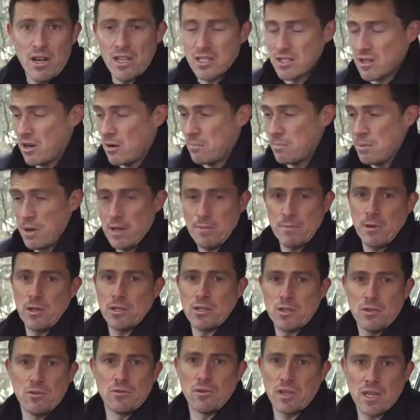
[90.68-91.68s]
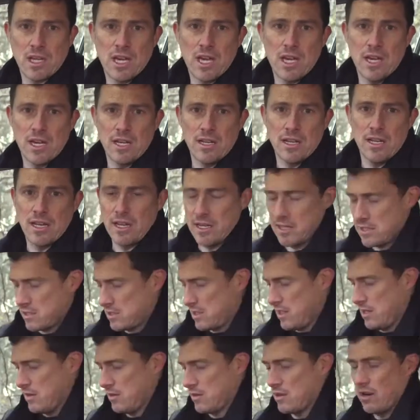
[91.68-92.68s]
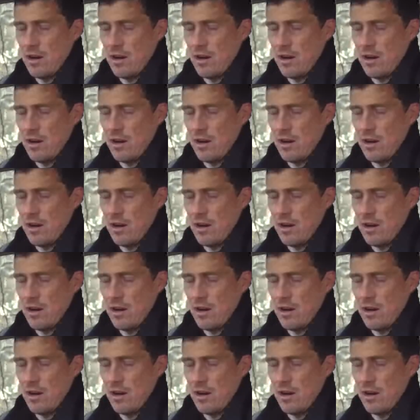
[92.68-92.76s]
and it's got pretty much all the kit you need. So you've